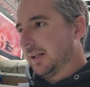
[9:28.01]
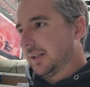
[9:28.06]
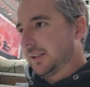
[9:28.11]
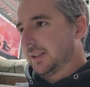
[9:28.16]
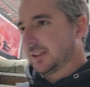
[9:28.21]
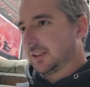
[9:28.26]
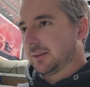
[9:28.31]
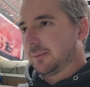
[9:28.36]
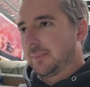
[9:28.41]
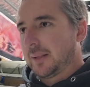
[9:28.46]

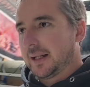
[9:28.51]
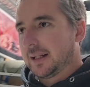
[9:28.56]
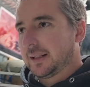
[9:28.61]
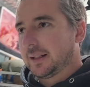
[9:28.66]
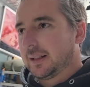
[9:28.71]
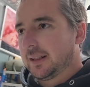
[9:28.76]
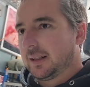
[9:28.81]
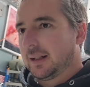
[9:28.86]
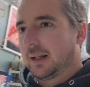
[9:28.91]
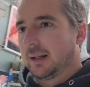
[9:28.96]
just to make
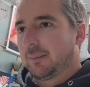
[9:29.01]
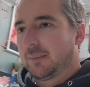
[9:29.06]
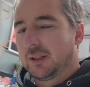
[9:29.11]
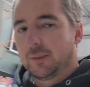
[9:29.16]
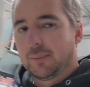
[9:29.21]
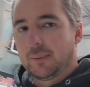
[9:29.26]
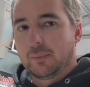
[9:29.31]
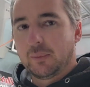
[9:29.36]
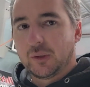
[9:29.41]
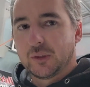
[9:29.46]
it a
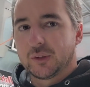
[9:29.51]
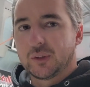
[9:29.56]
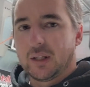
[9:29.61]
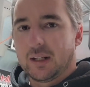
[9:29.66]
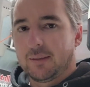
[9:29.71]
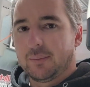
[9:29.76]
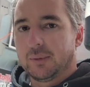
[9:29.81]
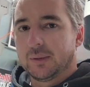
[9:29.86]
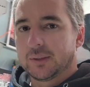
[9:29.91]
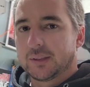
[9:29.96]
little bit more
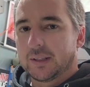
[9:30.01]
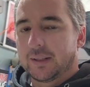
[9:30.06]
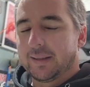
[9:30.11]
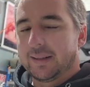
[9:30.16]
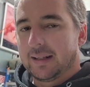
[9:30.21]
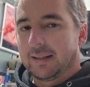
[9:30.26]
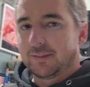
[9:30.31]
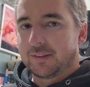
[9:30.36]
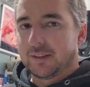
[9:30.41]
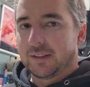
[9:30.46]
drivable, so I
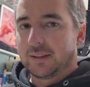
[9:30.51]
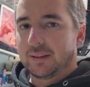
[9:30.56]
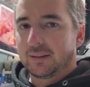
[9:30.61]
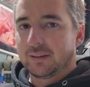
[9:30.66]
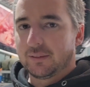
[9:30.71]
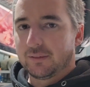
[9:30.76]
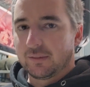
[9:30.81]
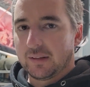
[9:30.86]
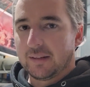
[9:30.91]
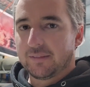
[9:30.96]
don't have to
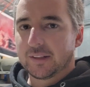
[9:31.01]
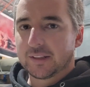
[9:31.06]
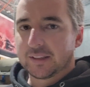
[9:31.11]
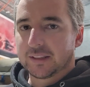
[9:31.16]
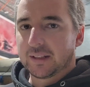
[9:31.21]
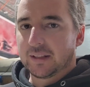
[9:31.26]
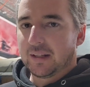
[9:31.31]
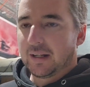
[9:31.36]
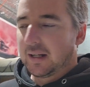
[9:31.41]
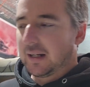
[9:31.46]
rev it
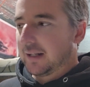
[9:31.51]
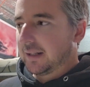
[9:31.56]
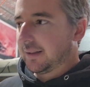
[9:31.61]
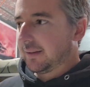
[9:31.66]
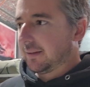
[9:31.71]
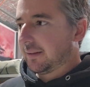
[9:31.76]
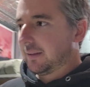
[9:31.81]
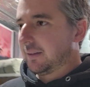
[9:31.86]
so hard,